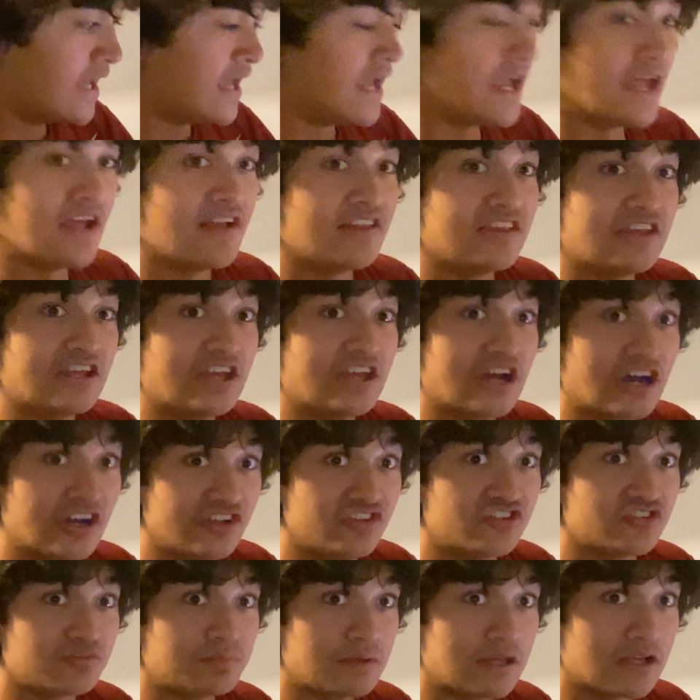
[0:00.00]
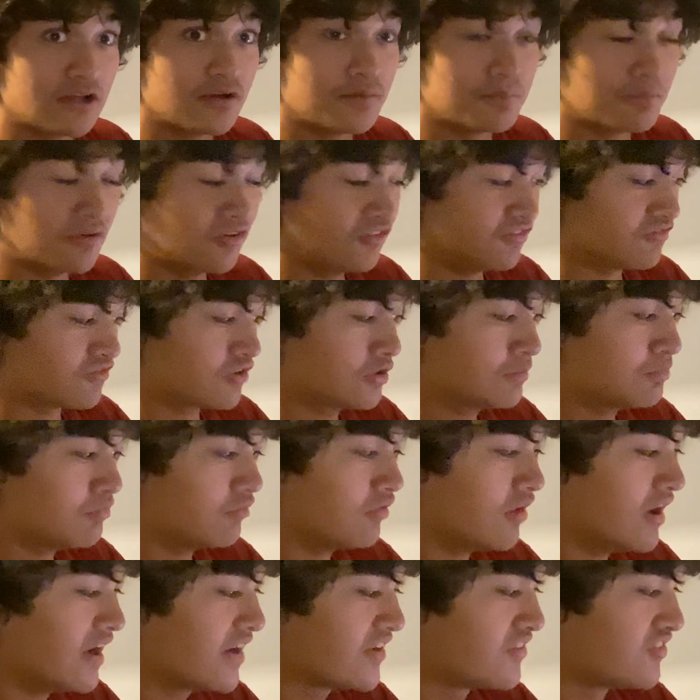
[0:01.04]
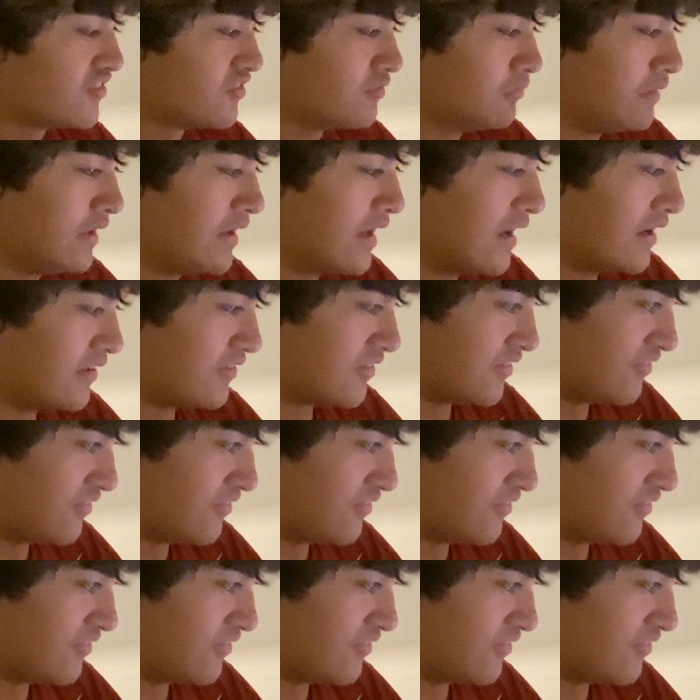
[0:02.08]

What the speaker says: and the Unspeakable fruit blocks. We got